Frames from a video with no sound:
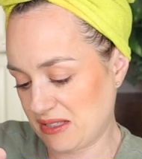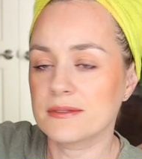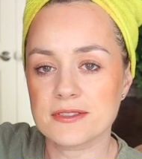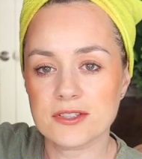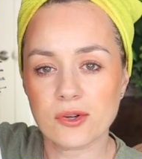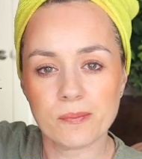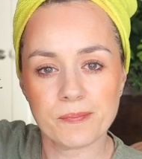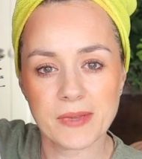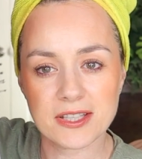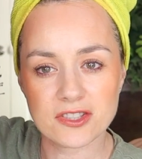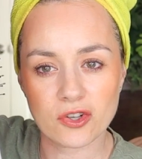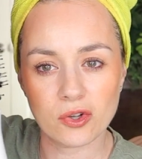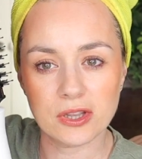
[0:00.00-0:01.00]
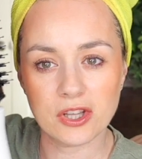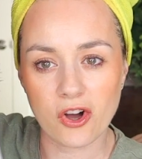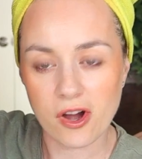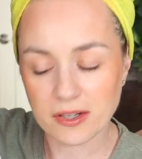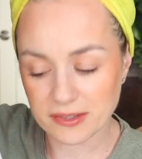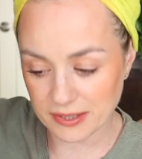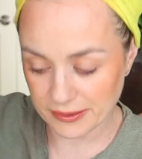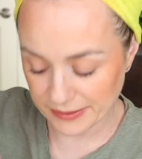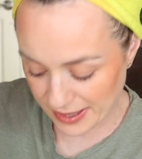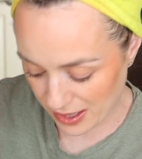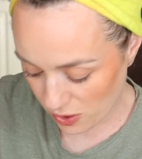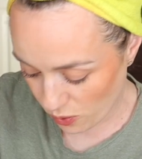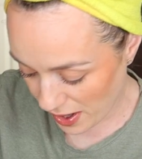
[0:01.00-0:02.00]
So it's all locked.
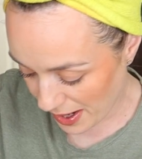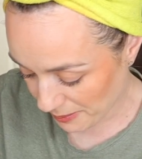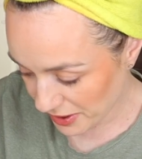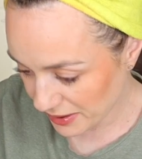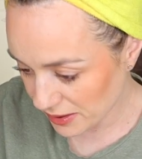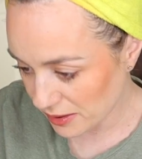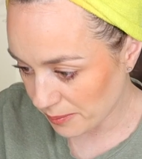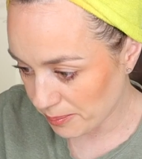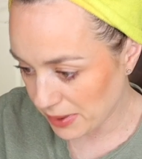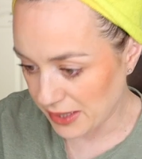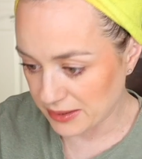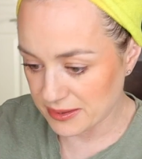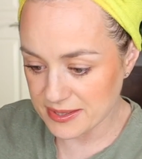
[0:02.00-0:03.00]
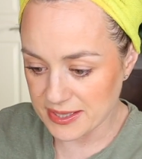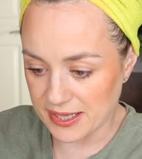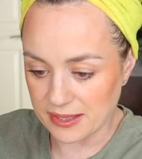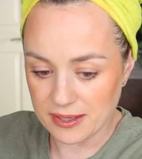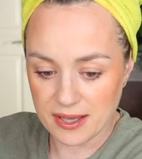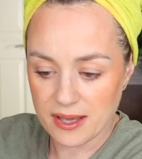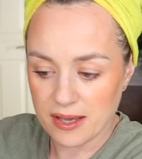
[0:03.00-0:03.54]
Now I'm gonna plug this in,